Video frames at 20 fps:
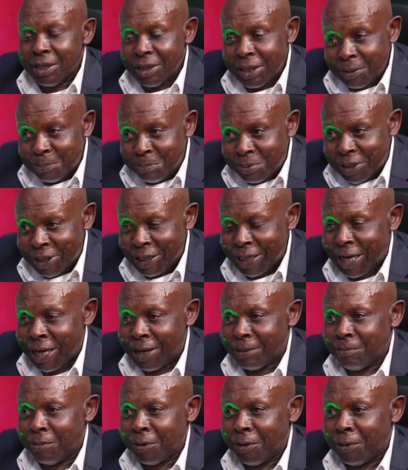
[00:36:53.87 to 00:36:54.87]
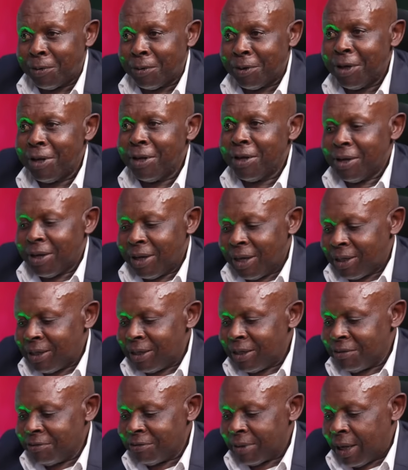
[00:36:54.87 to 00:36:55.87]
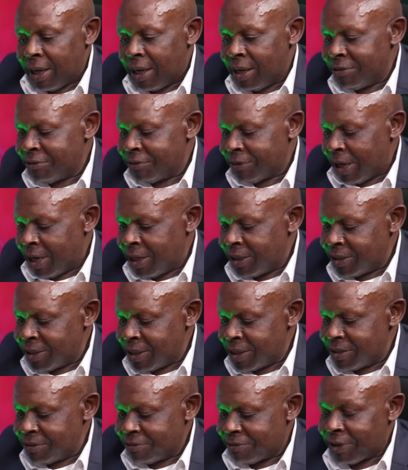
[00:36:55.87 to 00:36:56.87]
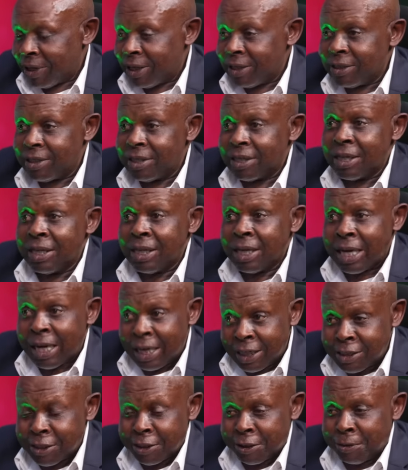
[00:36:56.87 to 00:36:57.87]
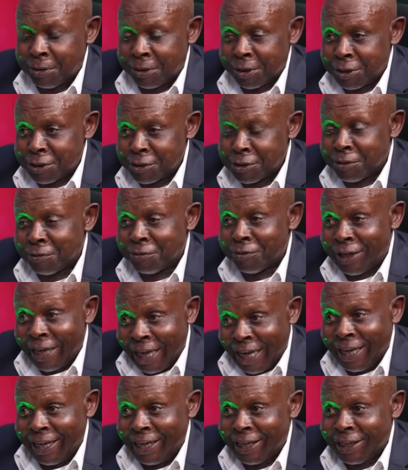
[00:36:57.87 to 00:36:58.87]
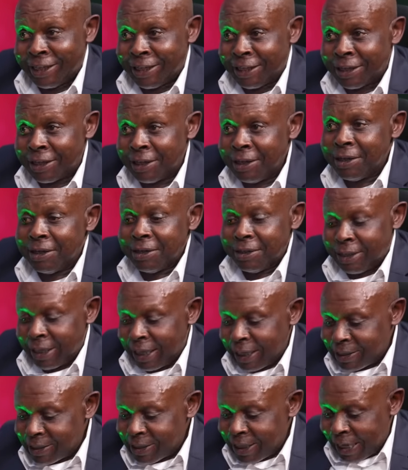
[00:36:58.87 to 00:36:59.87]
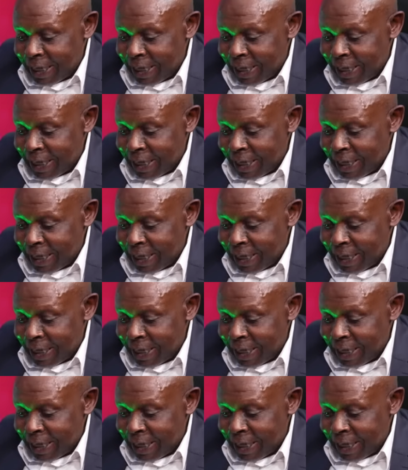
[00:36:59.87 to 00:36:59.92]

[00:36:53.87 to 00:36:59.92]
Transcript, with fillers: the preamble, and I've identified three categories of land that